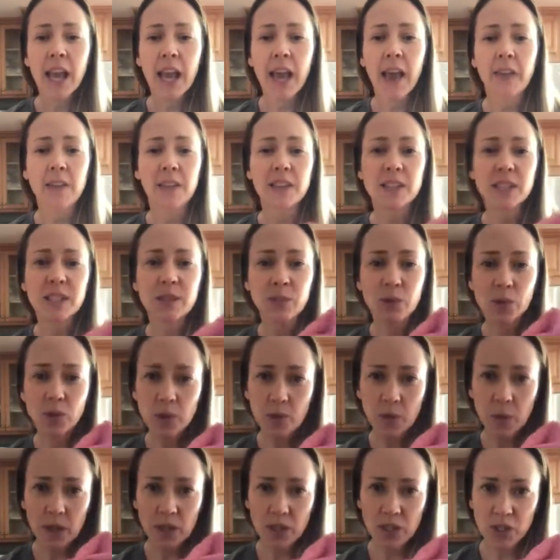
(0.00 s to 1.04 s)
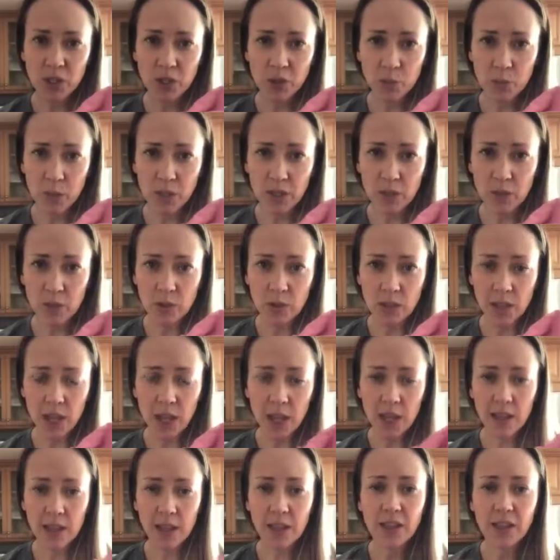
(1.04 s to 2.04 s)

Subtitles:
And the smooth one is your window cloth,